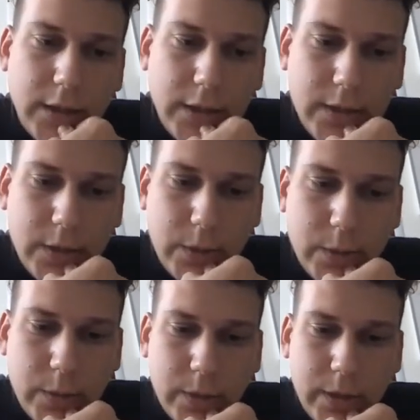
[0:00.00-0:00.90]

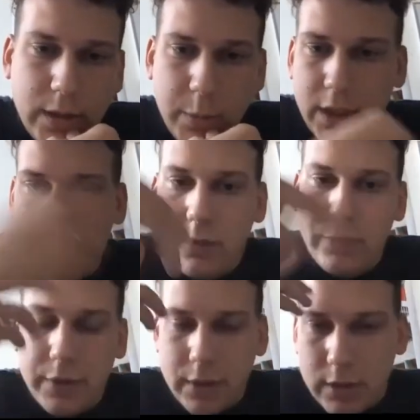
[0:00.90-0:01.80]
So in the middle
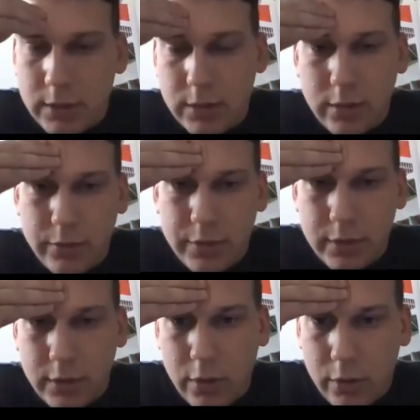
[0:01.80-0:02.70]
of
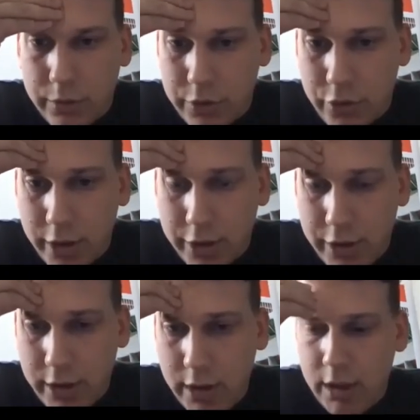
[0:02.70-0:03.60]
the whole structure.